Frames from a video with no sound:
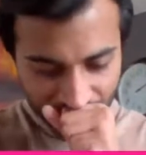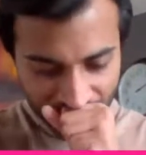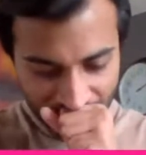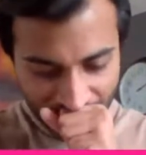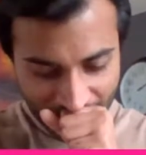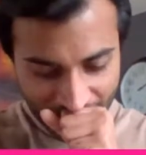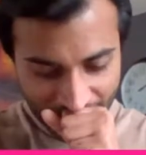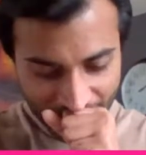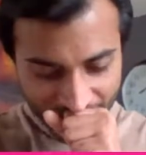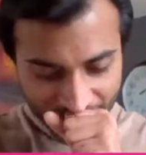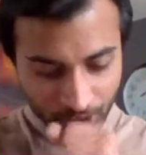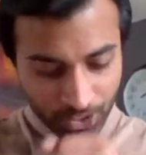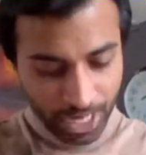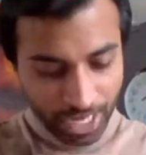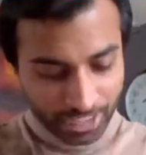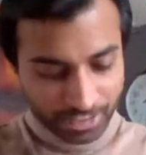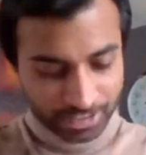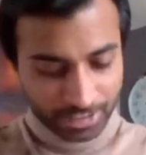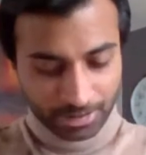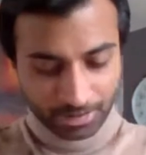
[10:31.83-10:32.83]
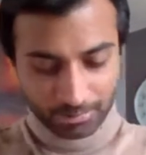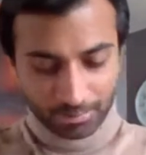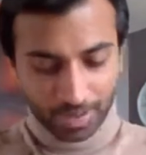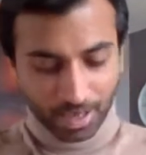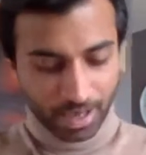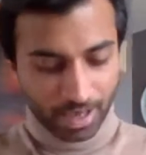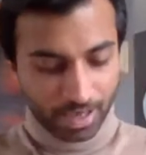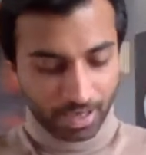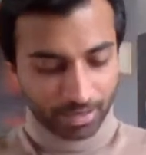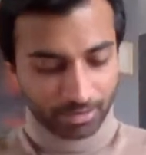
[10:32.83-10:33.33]
And so next up,
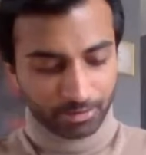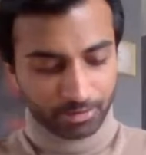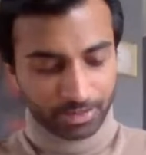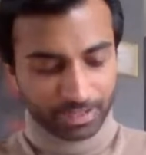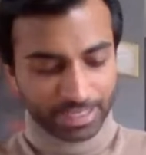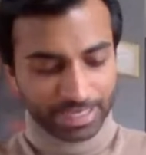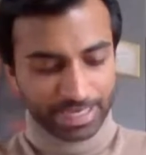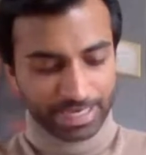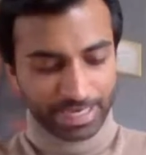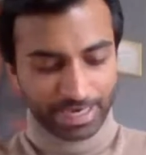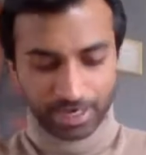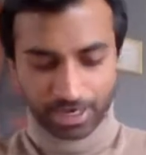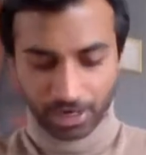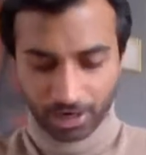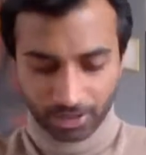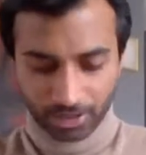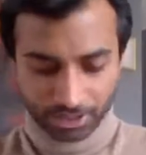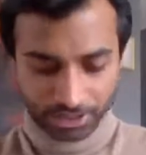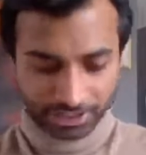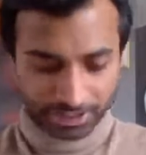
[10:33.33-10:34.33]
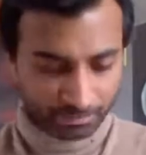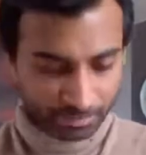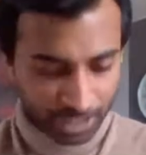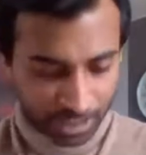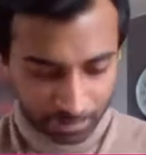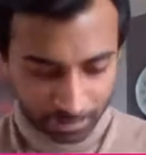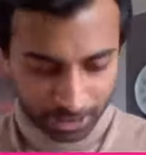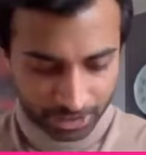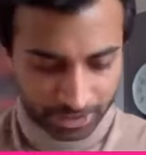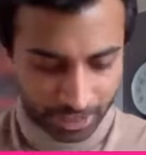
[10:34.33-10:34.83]

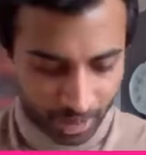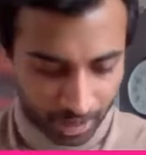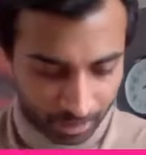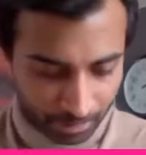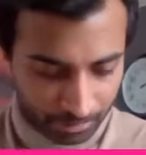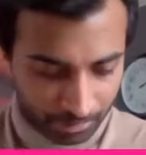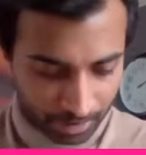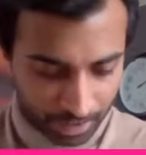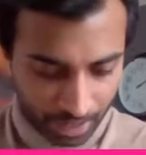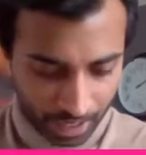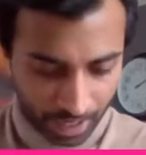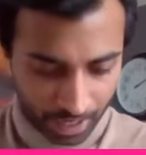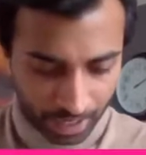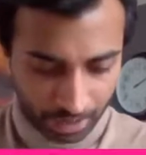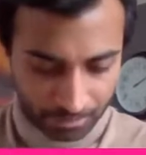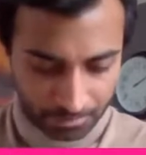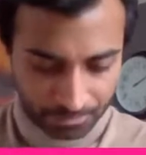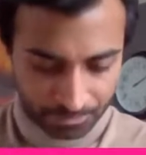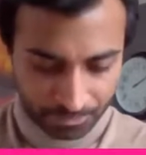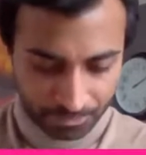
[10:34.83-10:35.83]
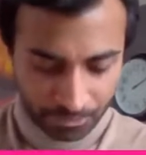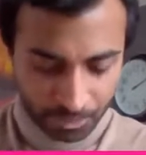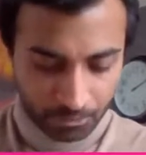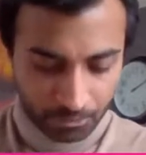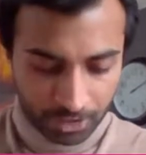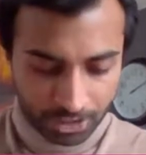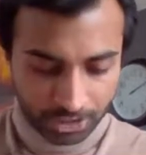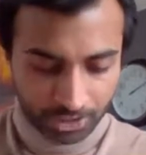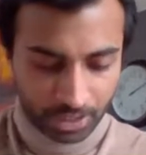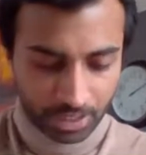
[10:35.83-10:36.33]
September time,
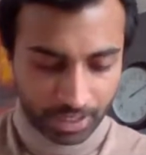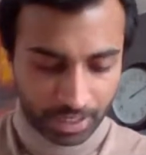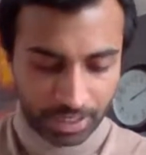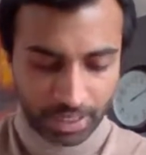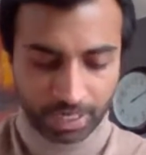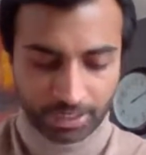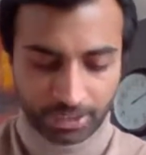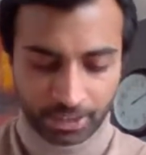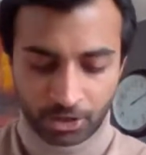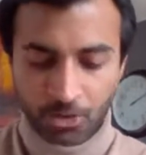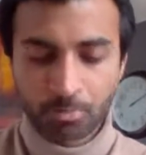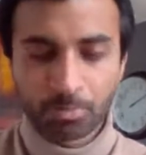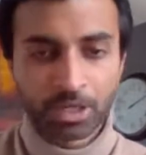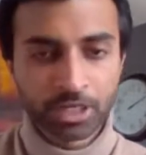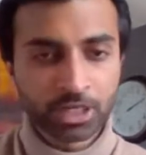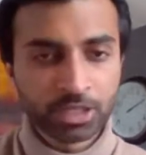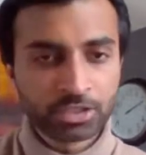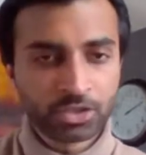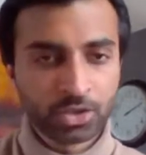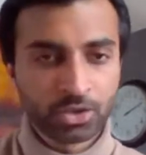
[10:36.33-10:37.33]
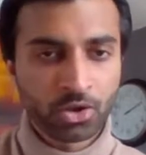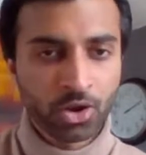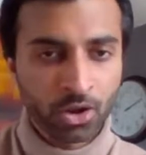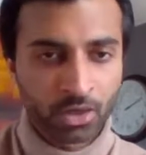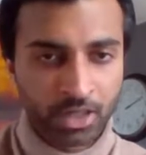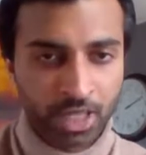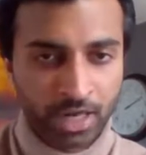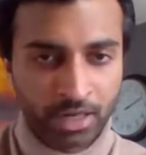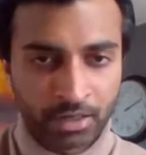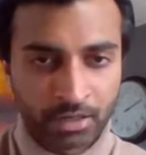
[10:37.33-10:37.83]
we started collecting opinions on
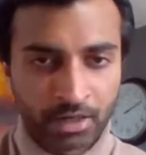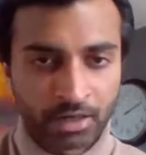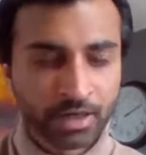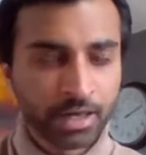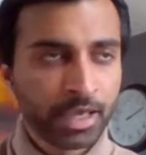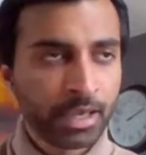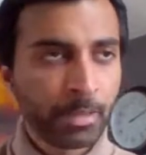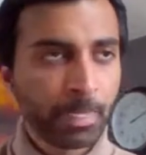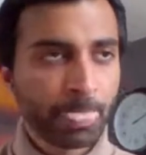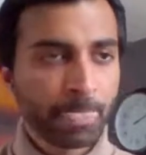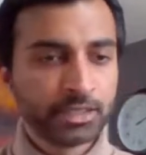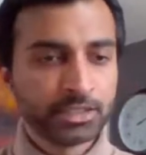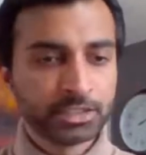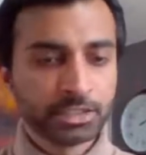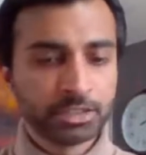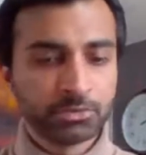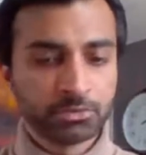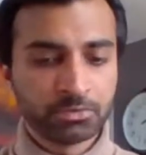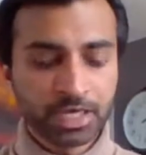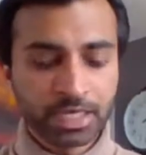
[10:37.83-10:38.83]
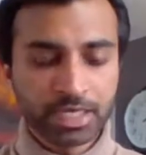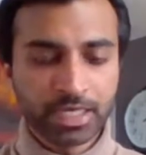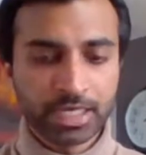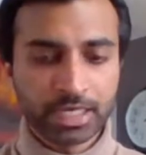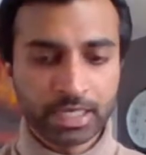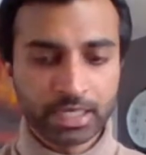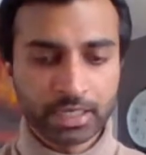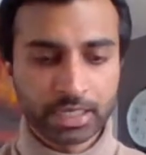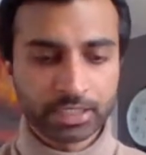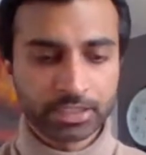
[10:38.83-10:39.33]
online learning. It's a
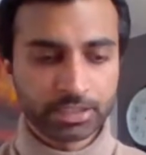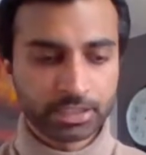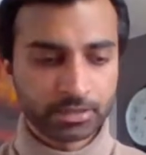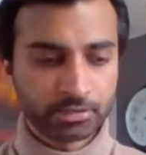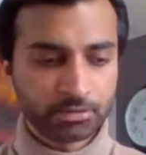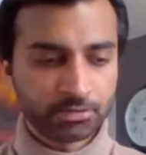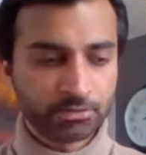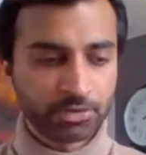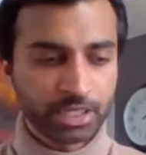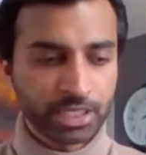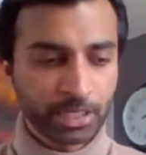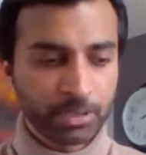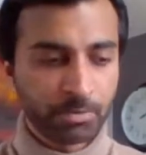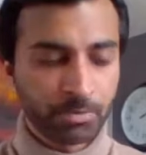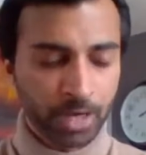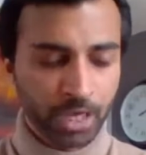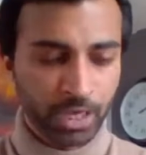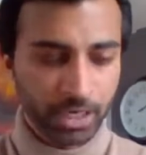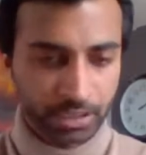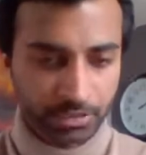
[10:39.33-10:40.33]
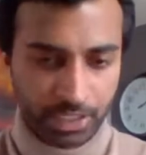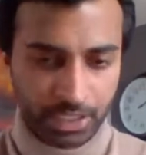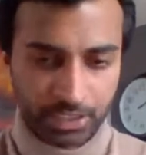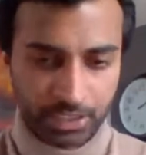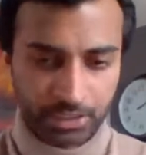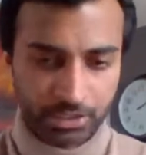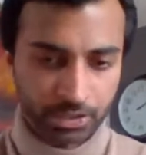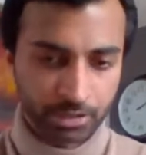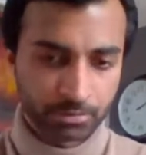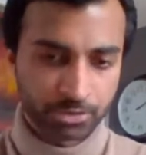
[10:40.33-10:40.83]
really gray area
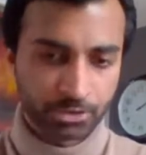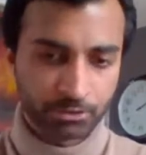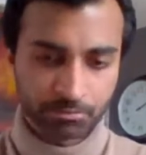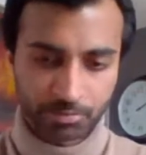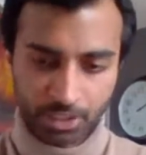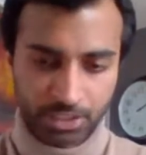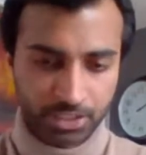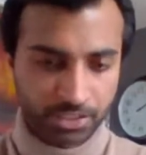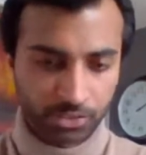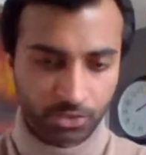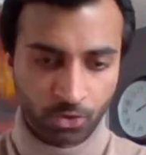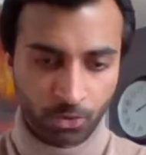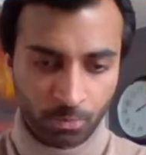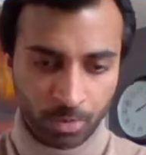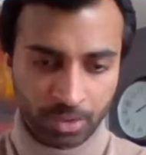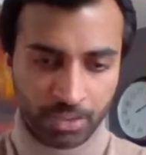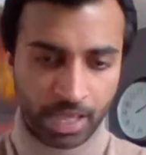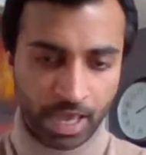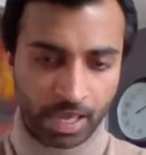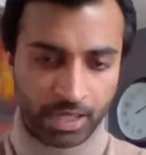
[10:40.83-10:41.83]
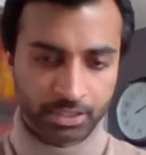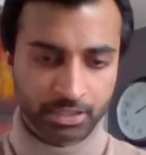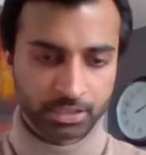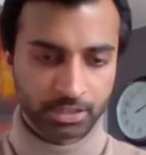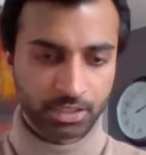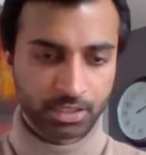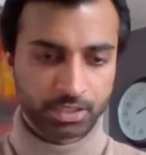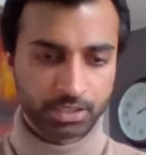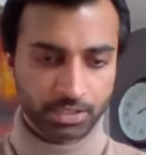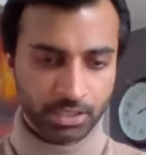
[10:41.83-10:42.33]
in terms of, because no one
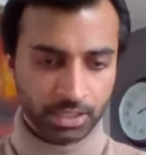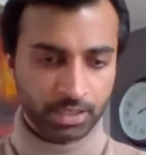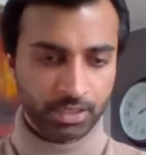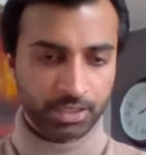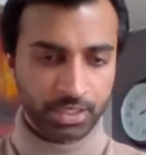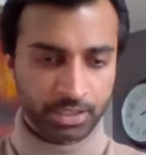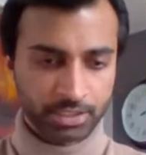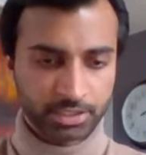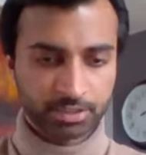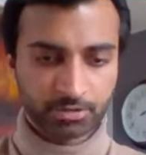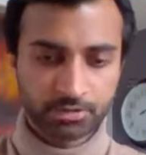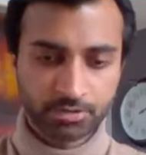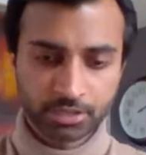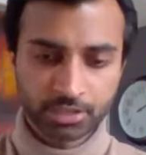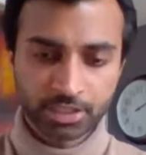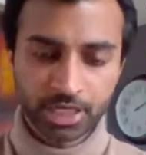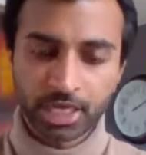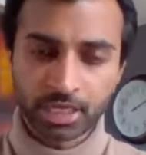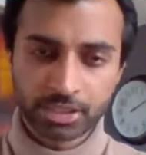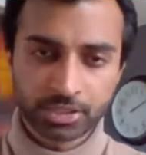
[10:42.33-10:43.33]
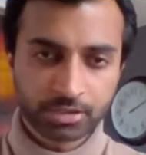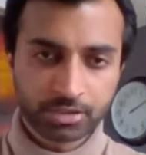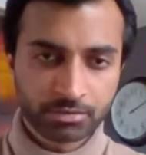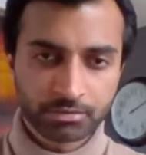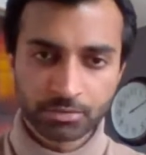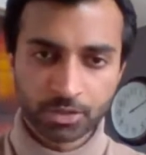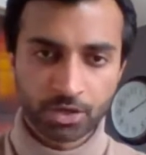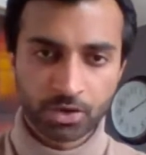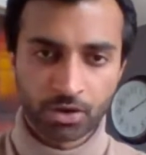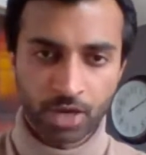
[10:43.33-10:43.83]
has seen this stage.
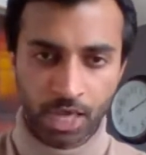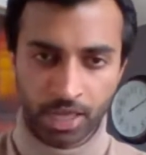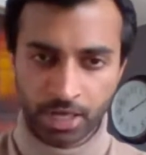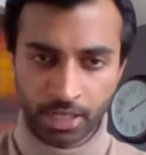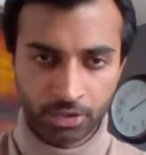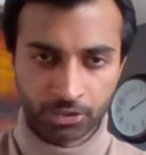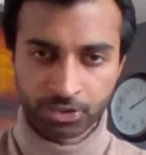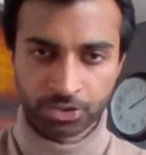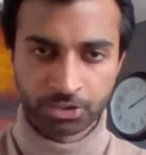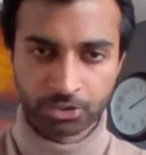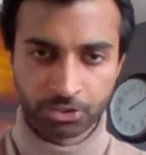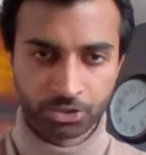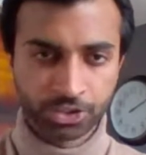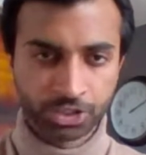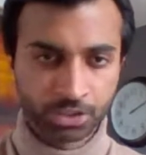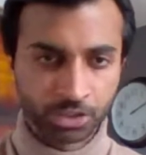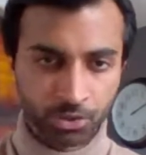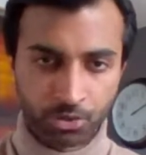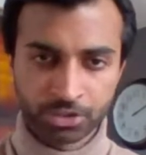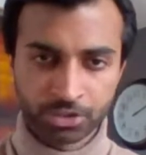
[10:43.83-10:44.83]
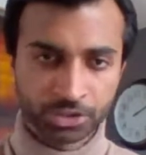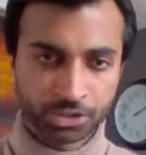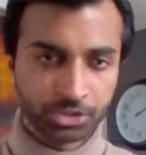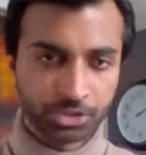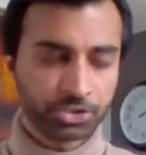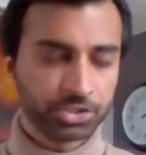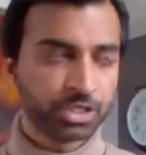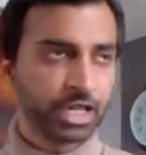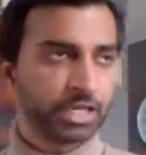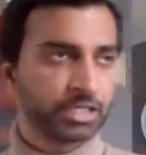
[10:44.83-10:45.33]
No
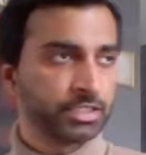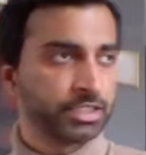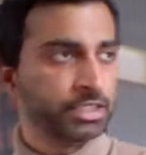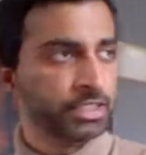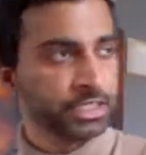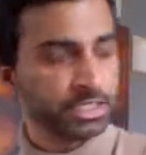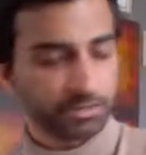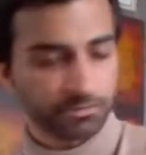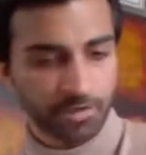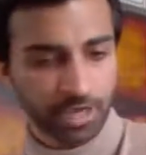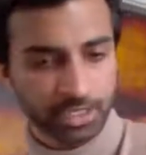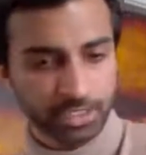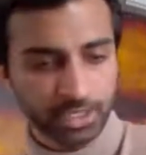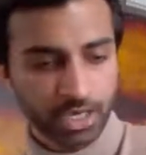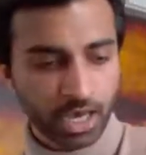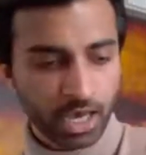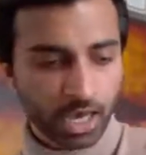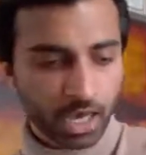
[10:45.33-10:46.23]
institution has seen this phase.